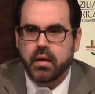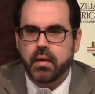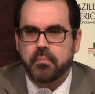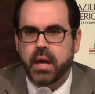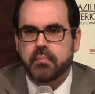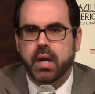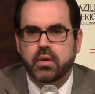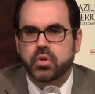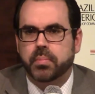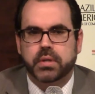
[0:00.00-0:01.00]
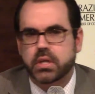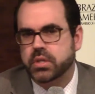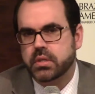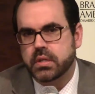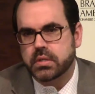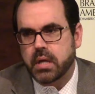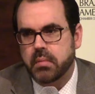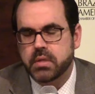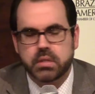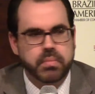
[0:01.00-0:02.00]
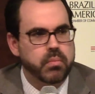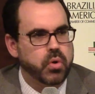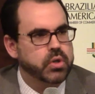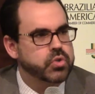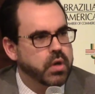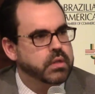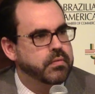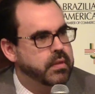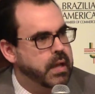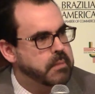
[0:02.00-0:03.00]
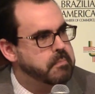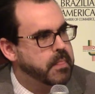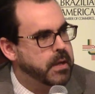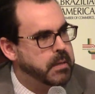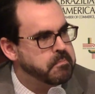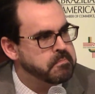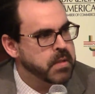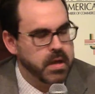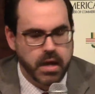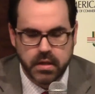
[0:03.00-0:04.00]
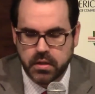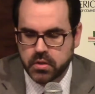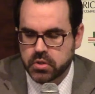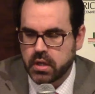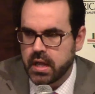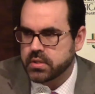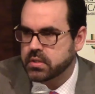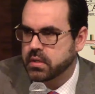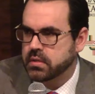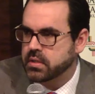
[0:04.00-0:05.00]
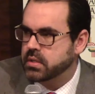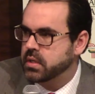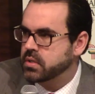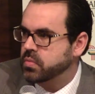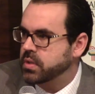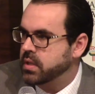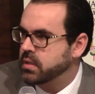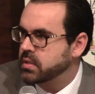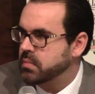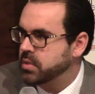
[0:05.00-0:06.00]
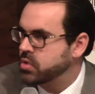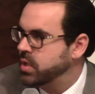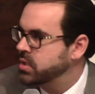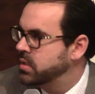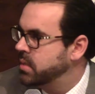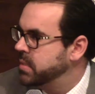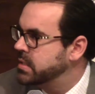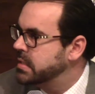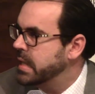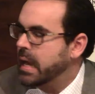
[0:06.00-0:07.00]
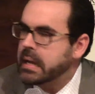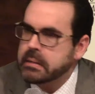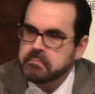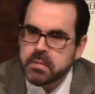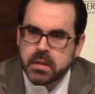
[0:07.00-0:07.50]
My interpretation is a bit more constructive than that. I think that there's less dissonance within this administration than meets the eye.